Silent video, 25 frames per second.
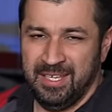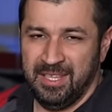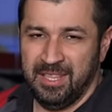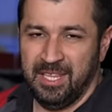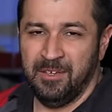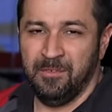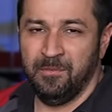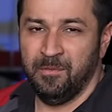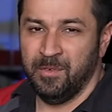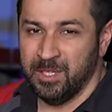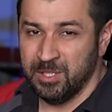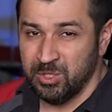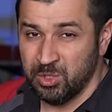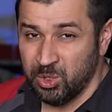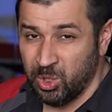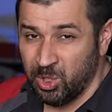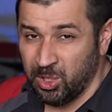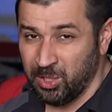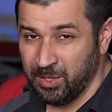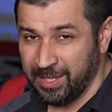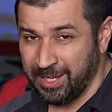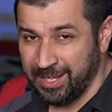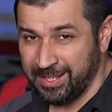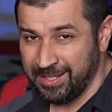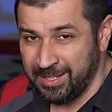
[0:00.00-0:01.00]
They fixed
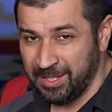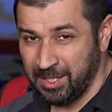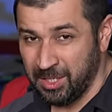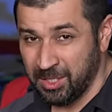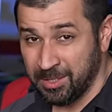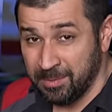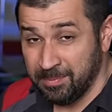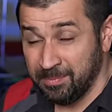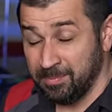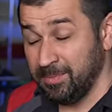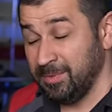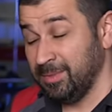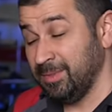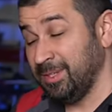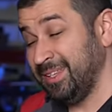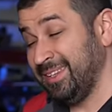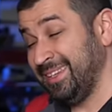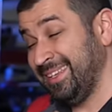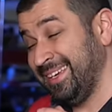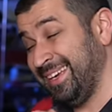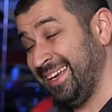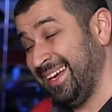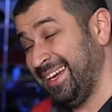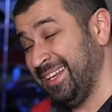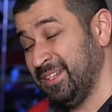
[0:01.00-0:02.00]
all that here and
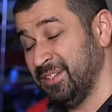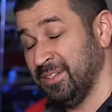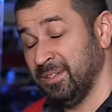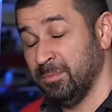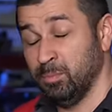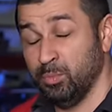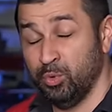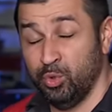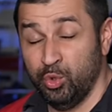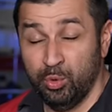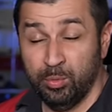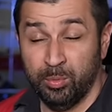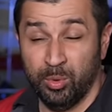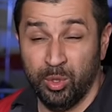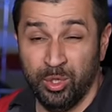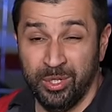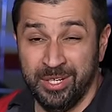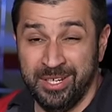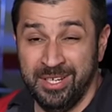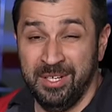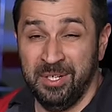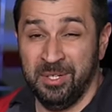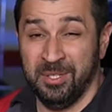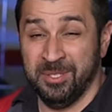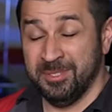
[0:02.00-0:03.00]
they added two more
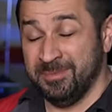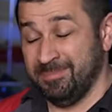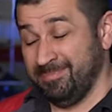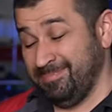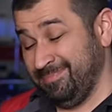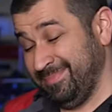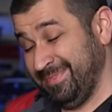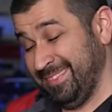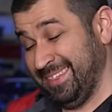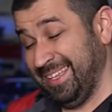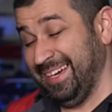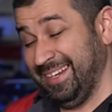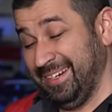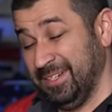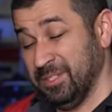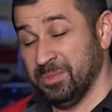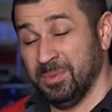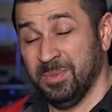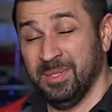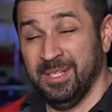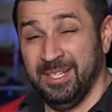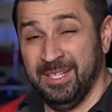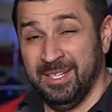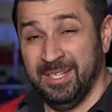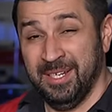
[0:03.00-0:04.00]
gears. That is
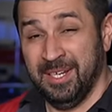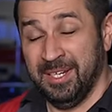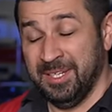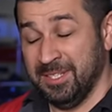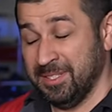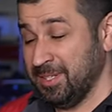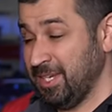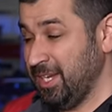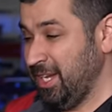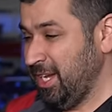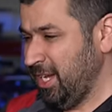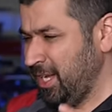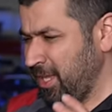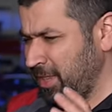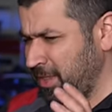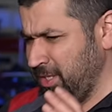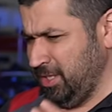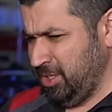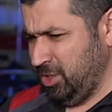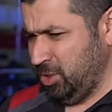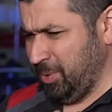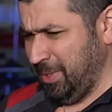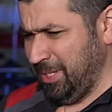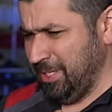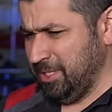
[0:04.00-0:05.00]
really nice.
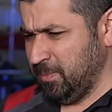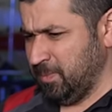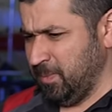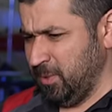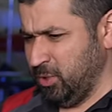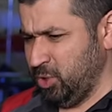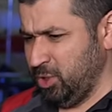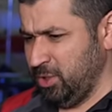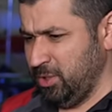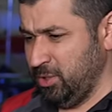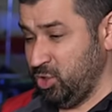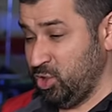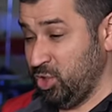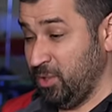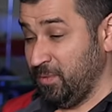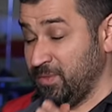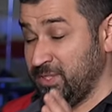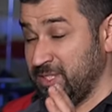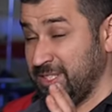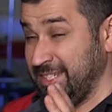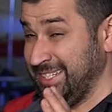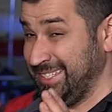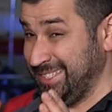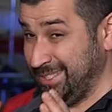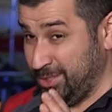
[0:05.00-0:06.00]
This transmission
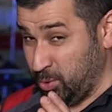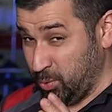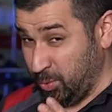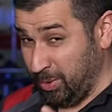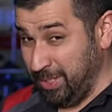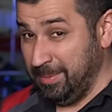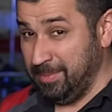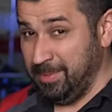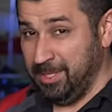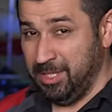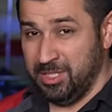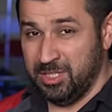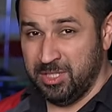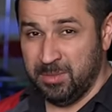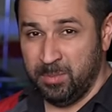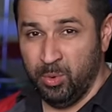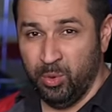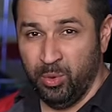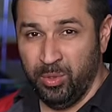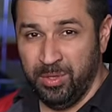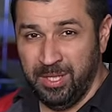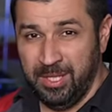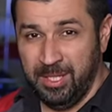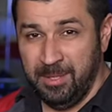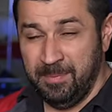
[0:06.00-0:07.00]
shifts extremely
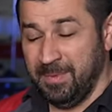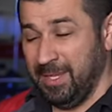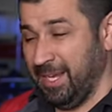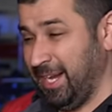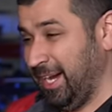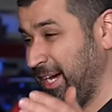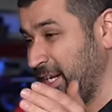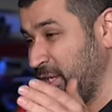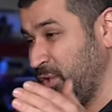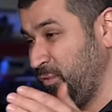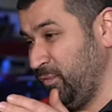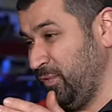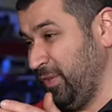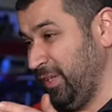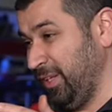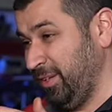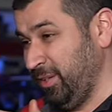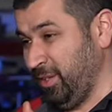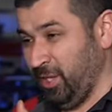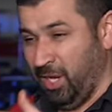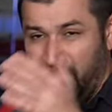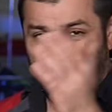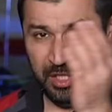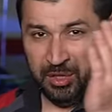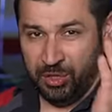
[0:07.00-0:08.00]
smoothly. I don't feel
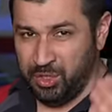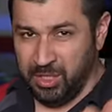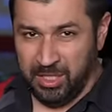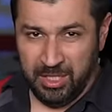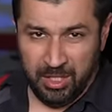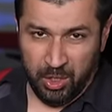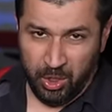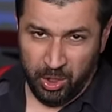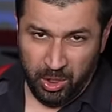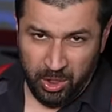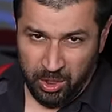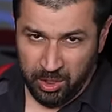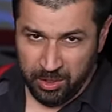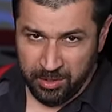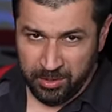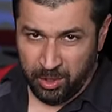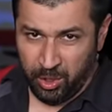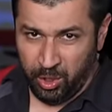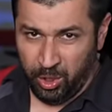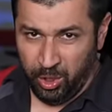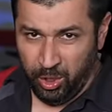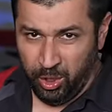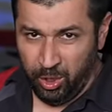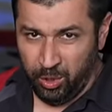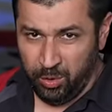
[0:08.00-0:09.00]
it hunting all,
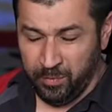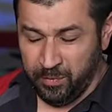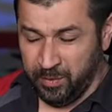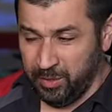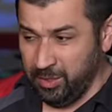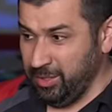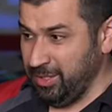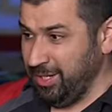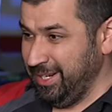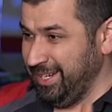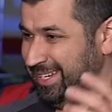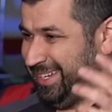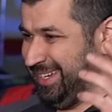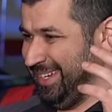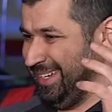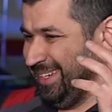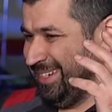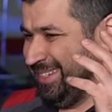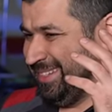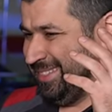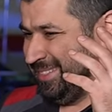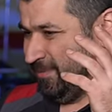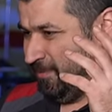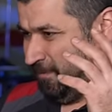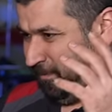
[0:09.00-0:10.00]
all over. It
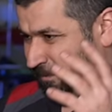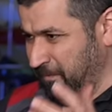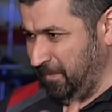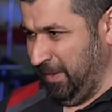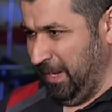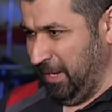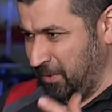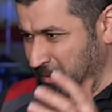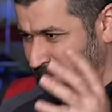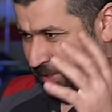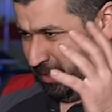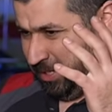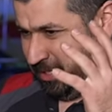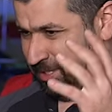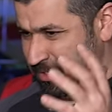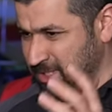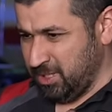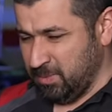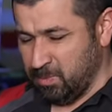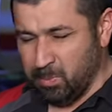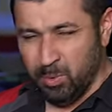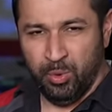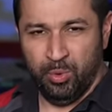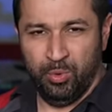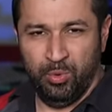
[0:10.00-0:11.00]
is very
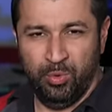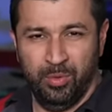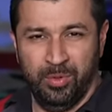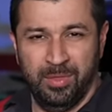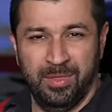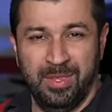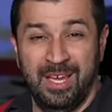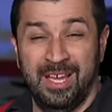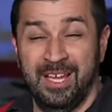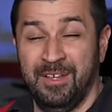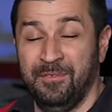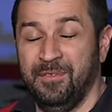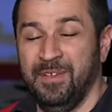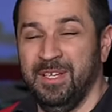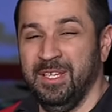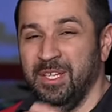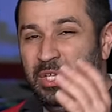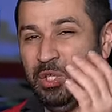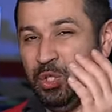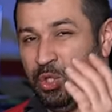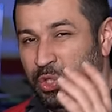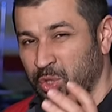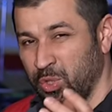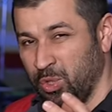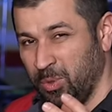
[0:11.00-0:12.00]
smooth. I feel
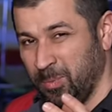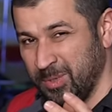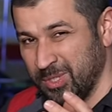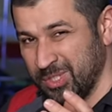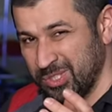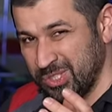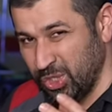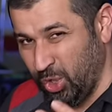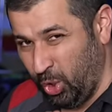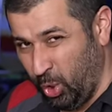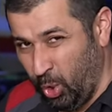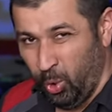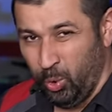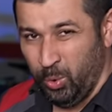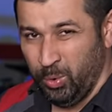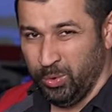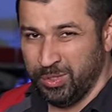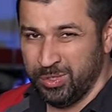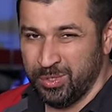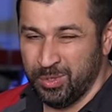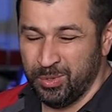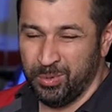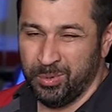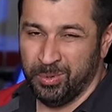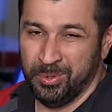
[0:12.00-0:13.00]
it almost old
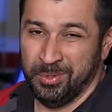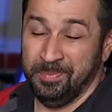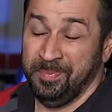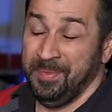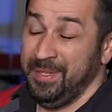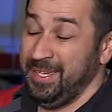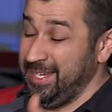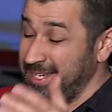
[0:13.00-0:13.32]
school.